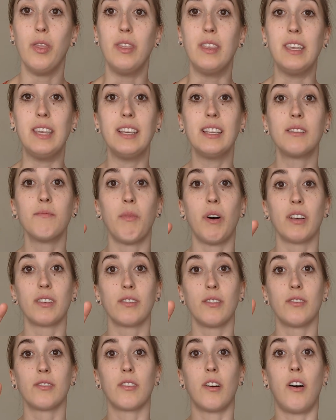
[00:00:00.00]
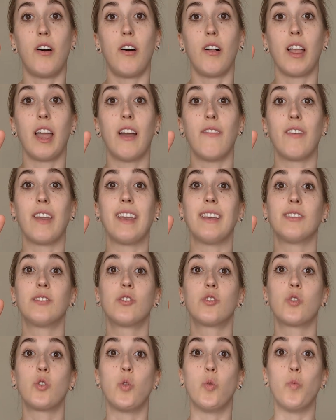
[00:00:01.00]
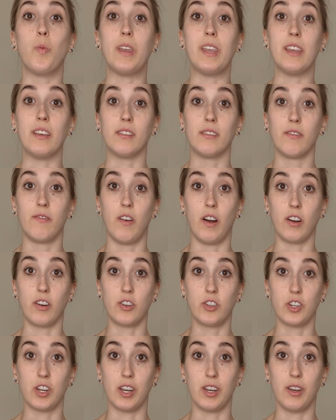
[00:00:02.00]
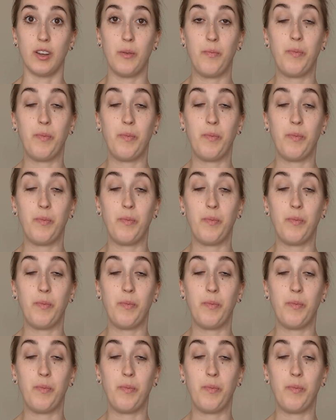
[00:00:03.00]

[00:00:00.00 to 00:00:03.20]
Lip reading: These muscles all have a squeeze function.